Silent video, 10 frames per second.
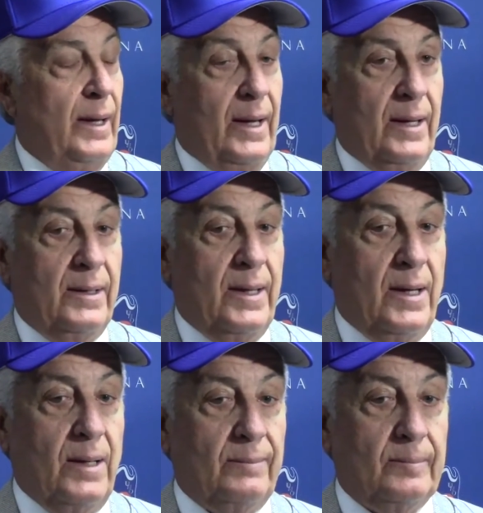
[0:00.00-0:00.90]
And,
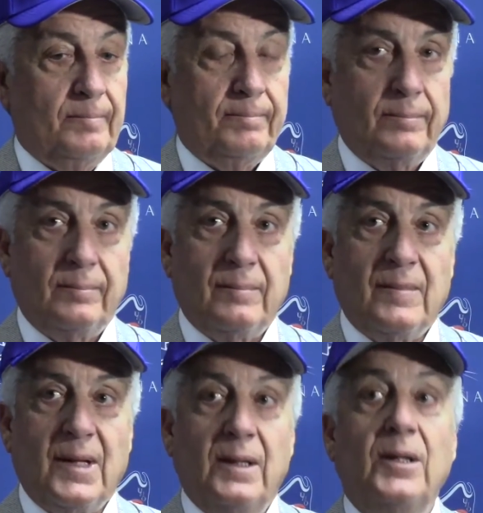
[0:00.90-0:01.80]

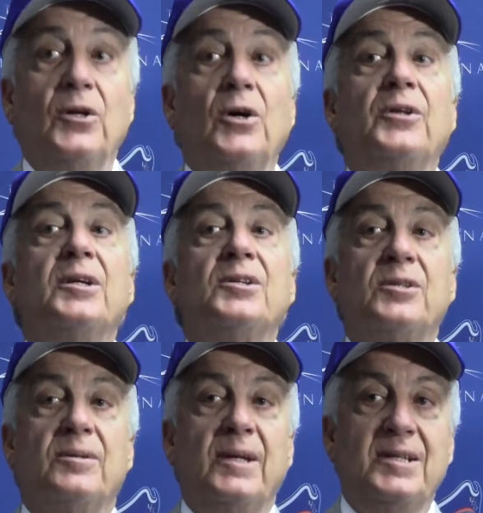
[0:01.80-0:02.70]
you know,
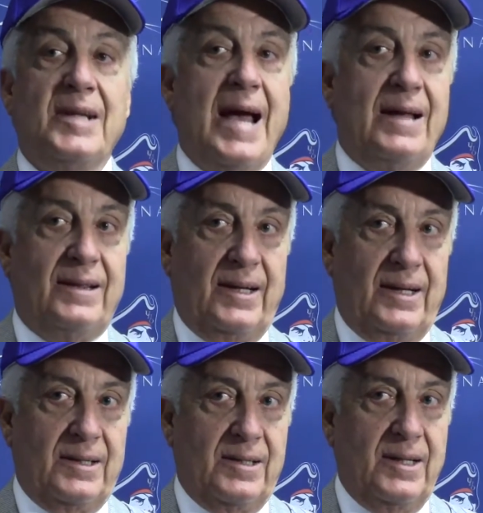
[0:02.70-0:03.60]
these
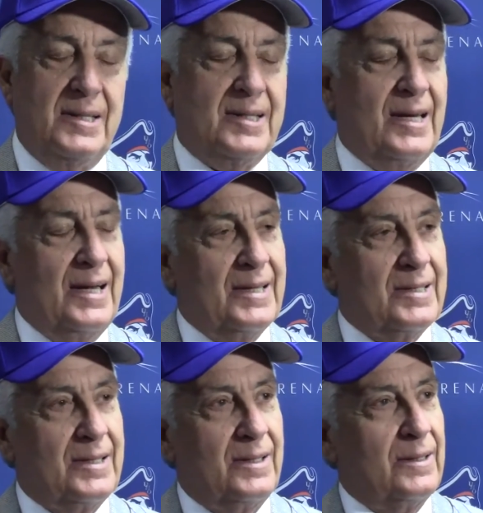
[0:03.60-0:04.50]
athletes, these
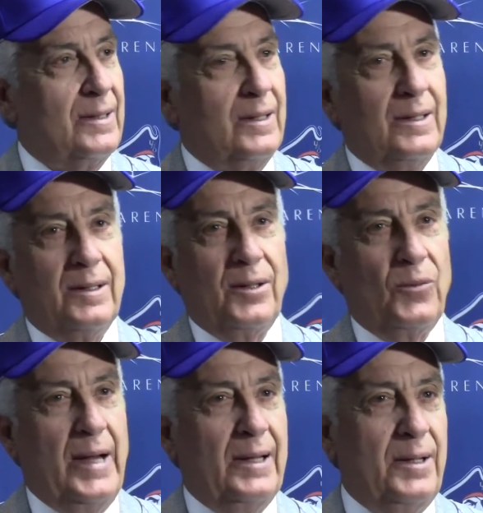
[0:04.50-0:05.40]
kids,
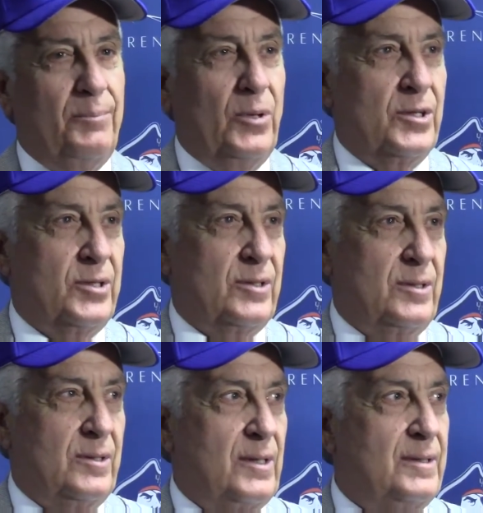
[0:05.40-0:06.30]
the Randy
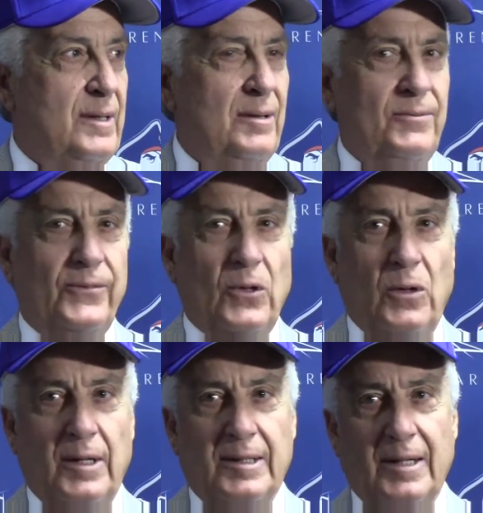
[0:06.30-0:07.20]
Bushes, the Tim
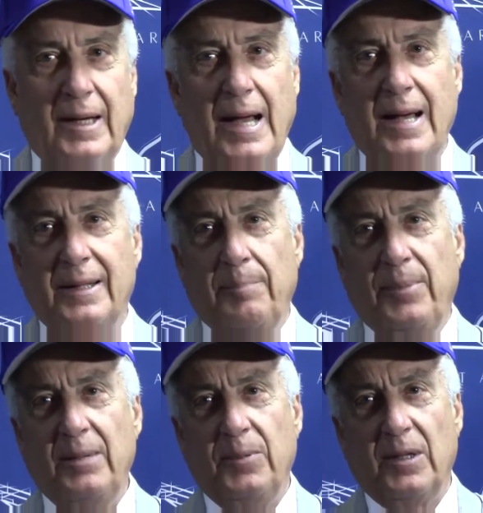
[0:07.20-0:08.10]
Floyds, the
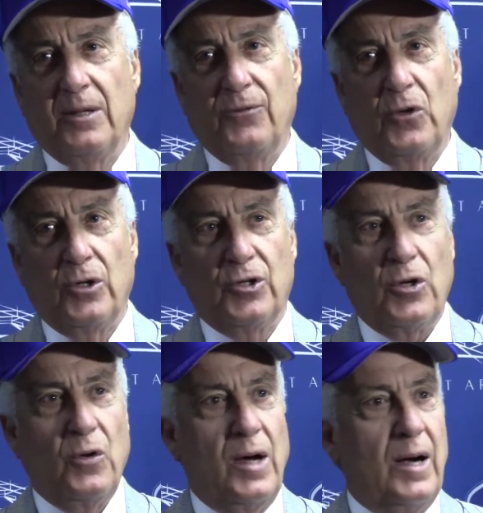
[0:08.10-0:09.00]
people that have worked
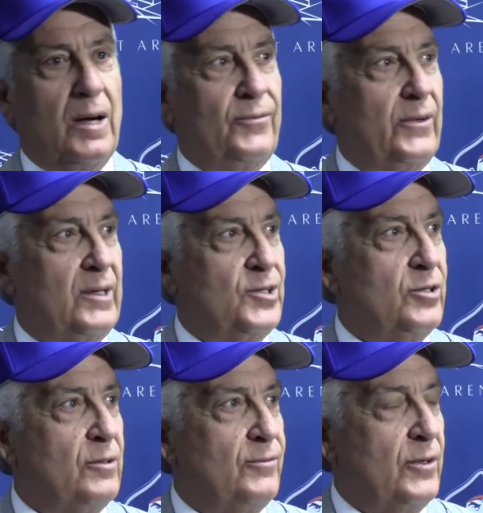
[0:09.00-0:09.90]
so hard for
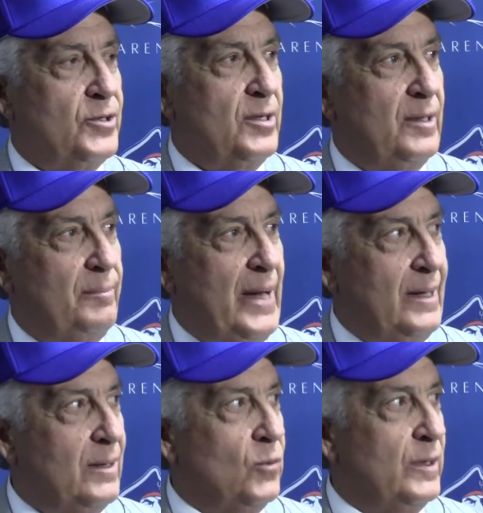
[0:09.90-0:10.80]
this university to
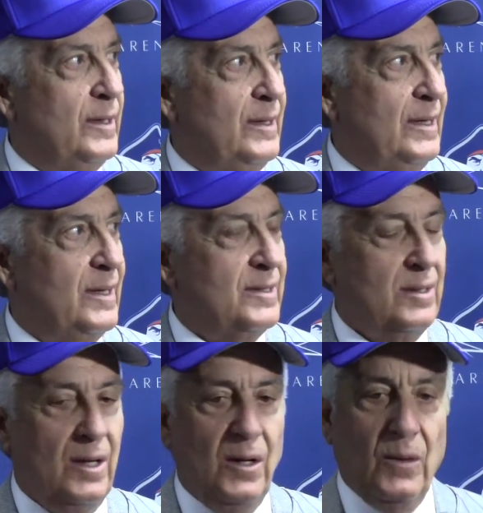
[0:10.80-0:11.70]
make it what it is,